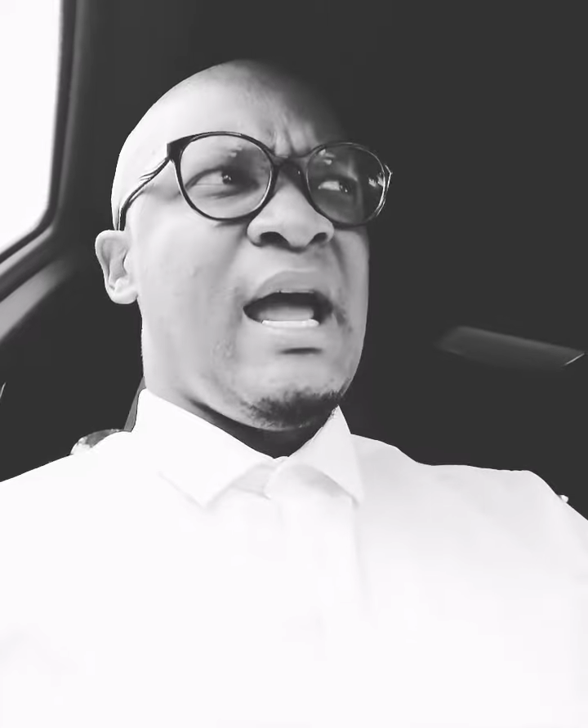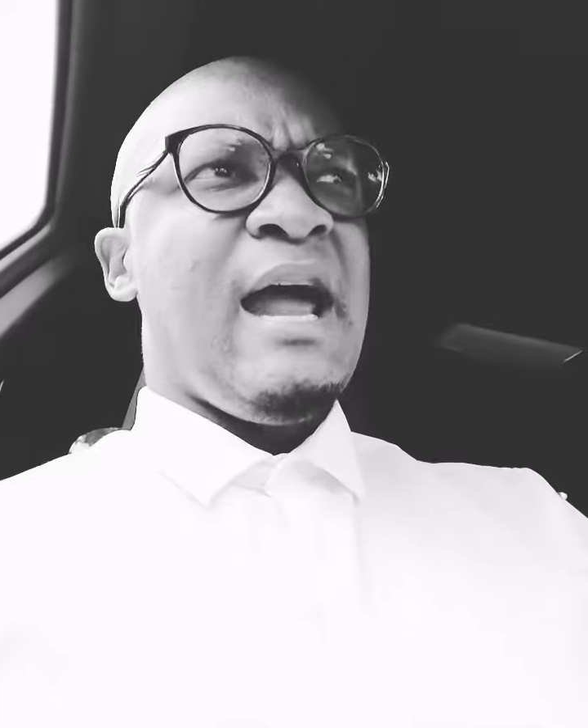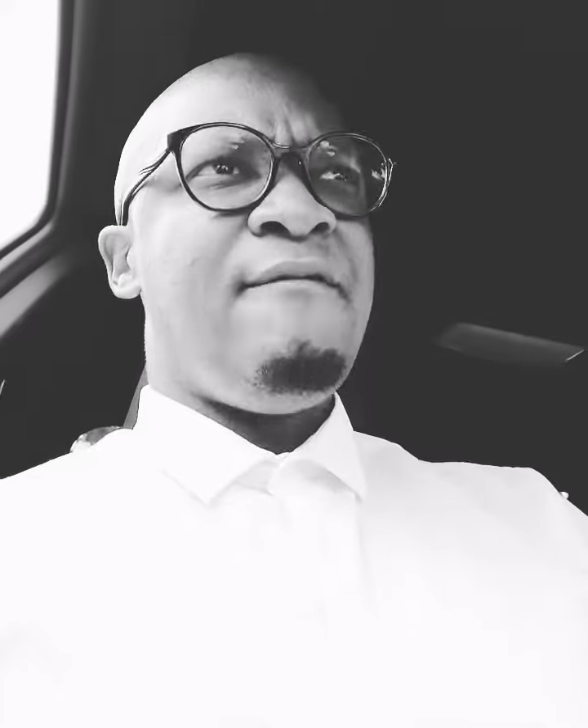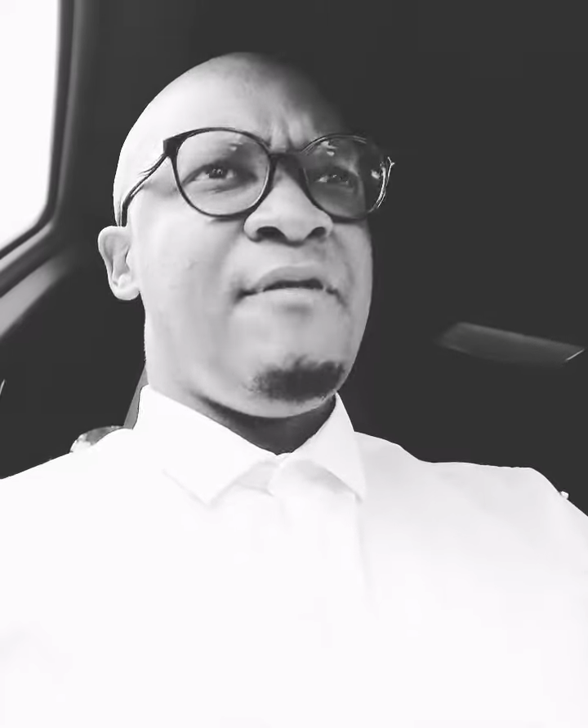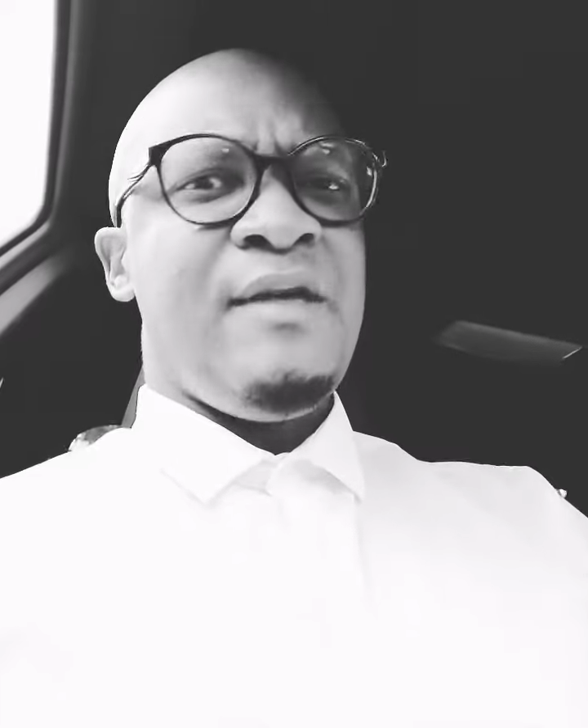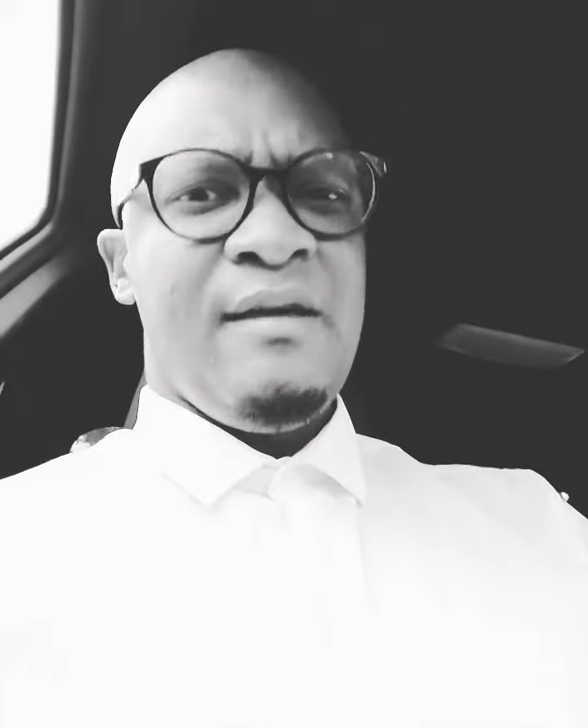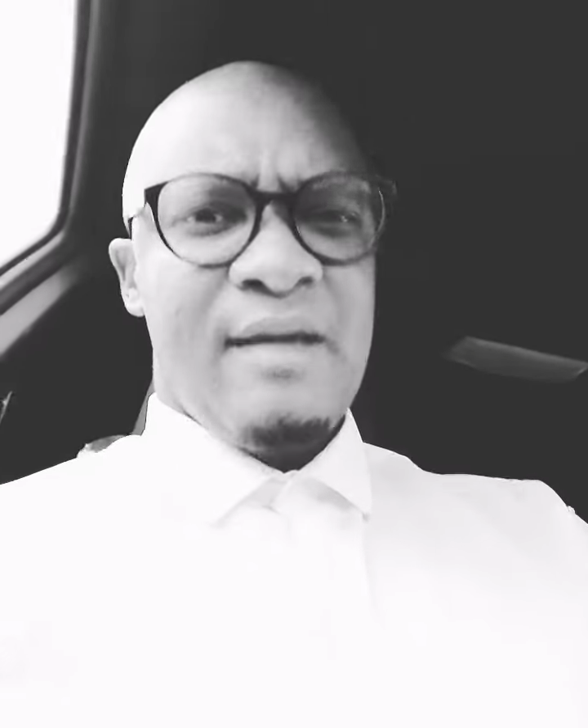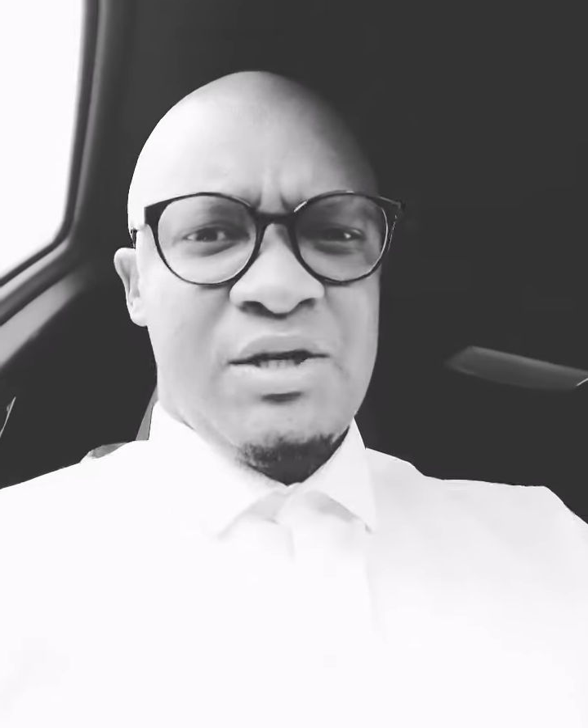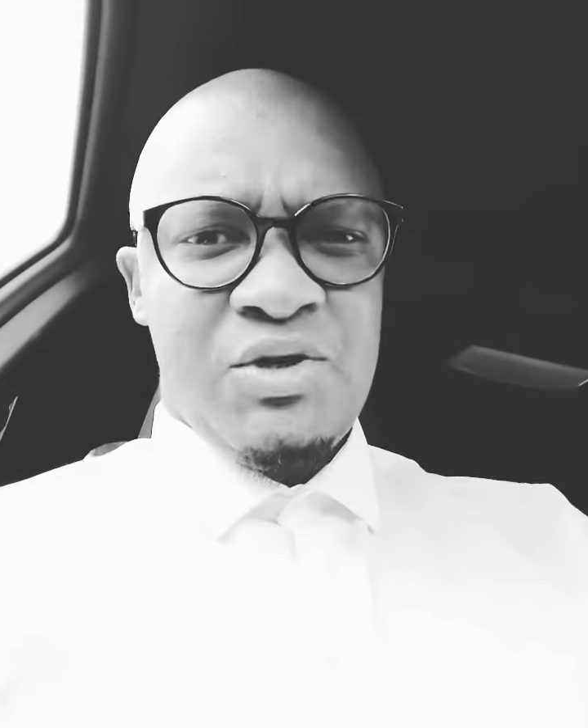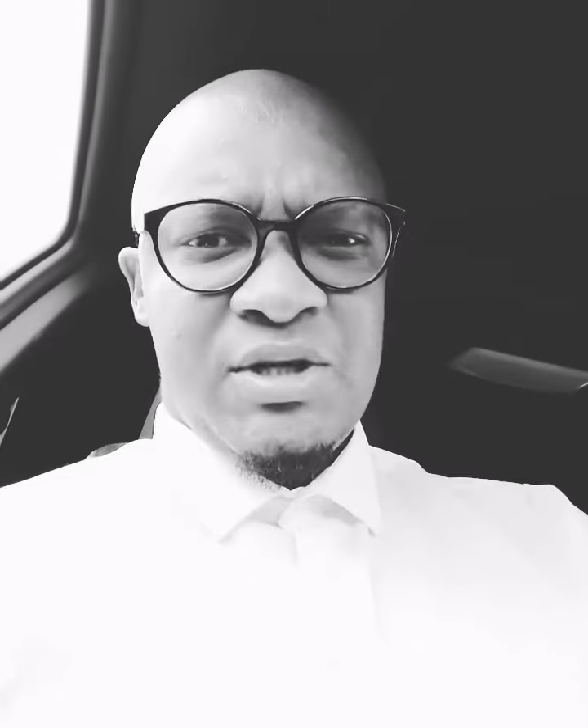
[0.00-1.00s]
everything
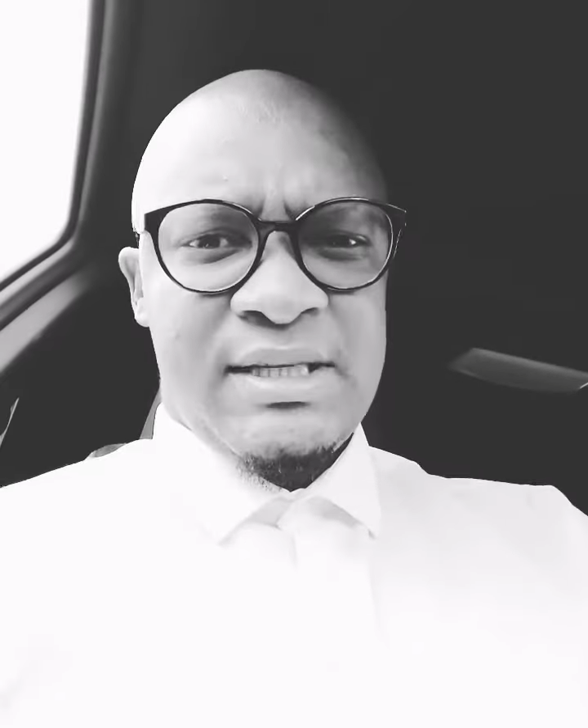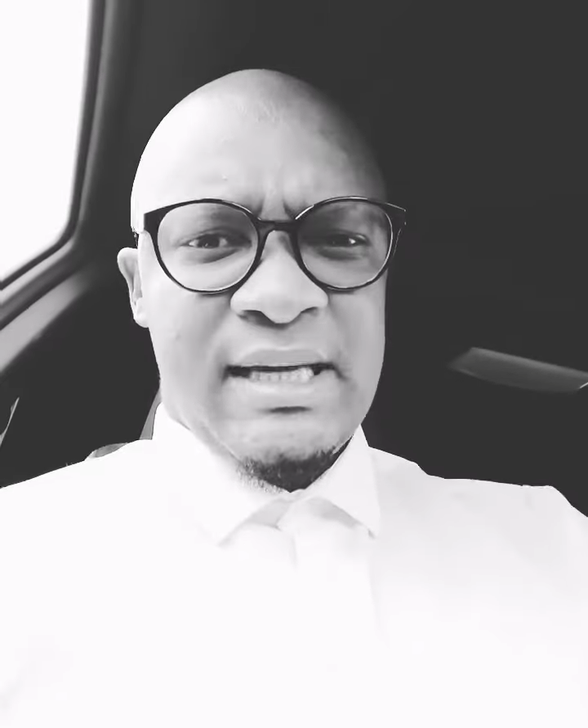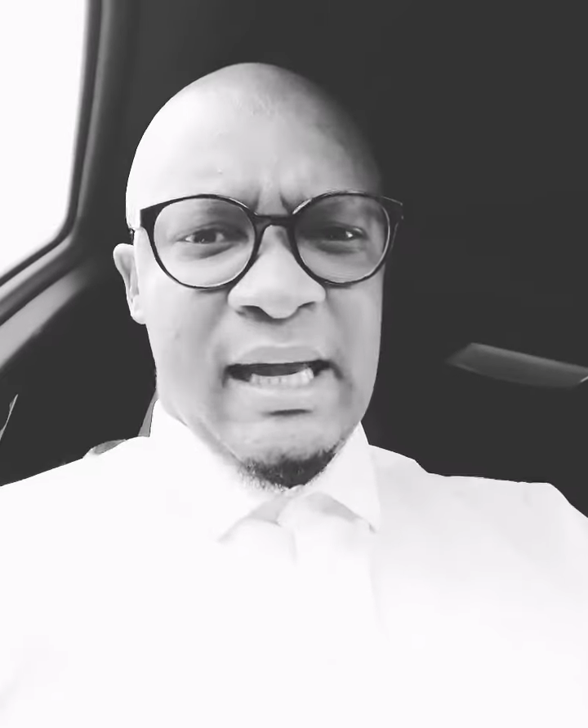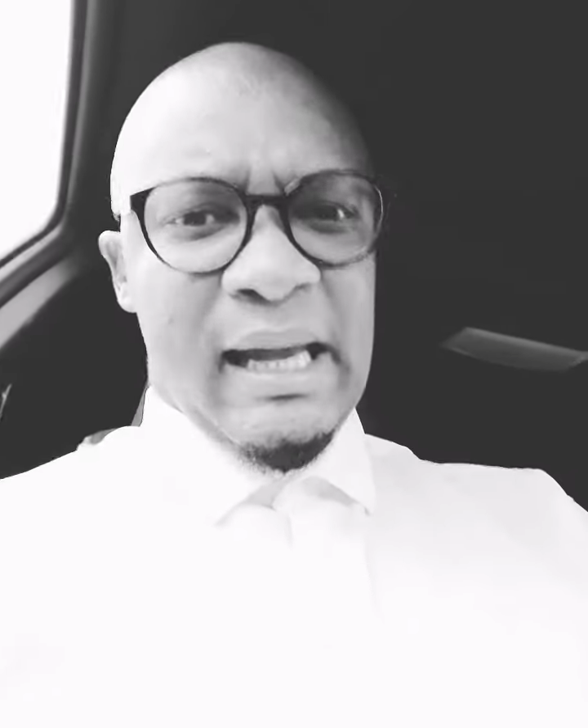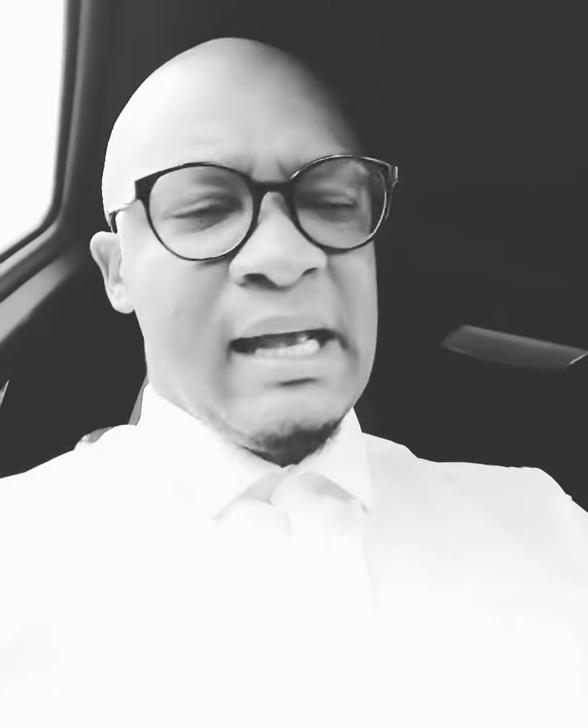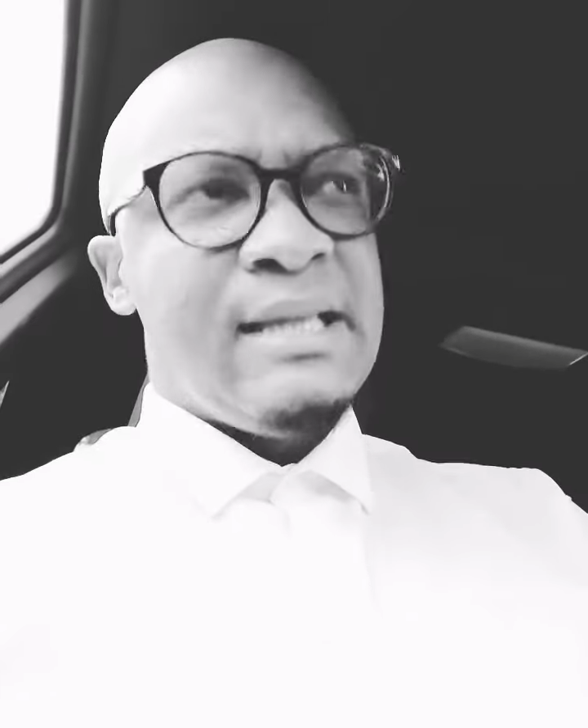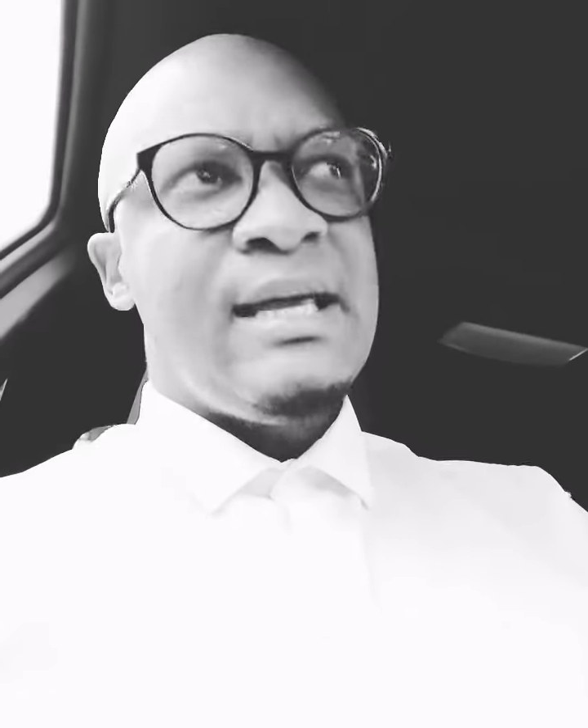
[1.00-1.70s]
that you say.